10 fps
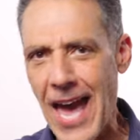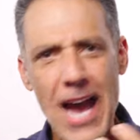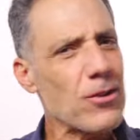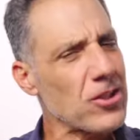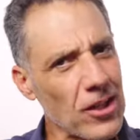
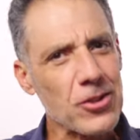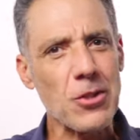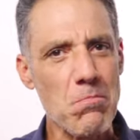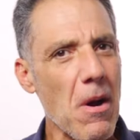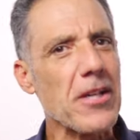now it starts to
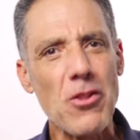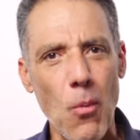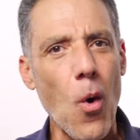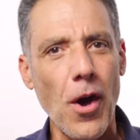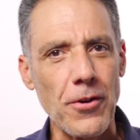muddy the
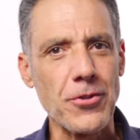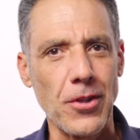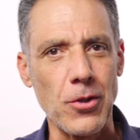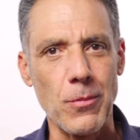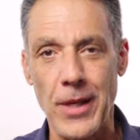waters a
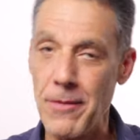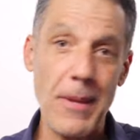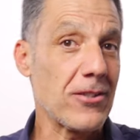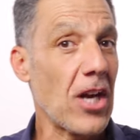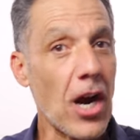little bit and it
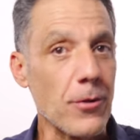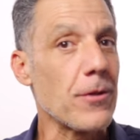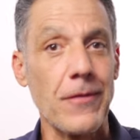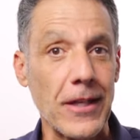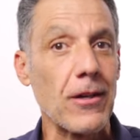makes it hard to
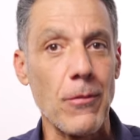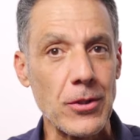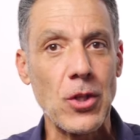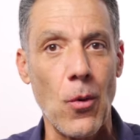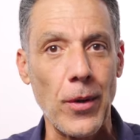figure out
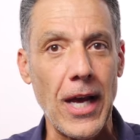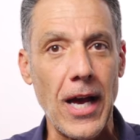what's going